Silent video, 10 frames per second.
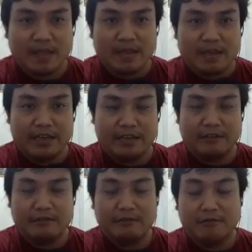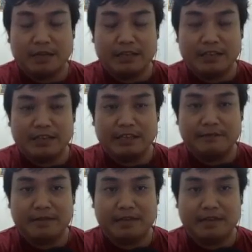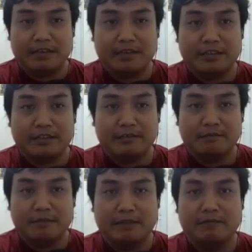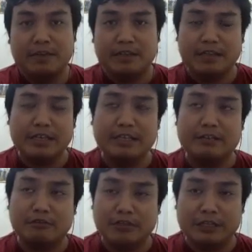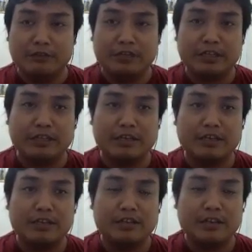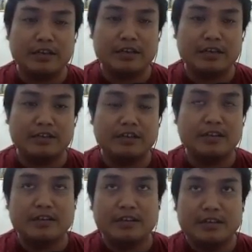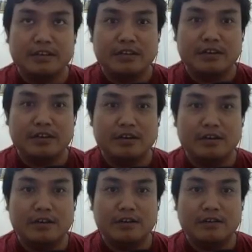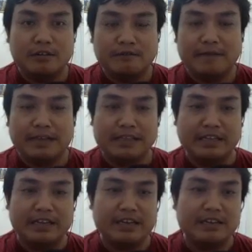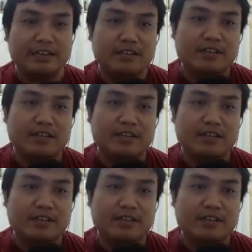And what the difference between this conditional GAN and the vanilla GAN?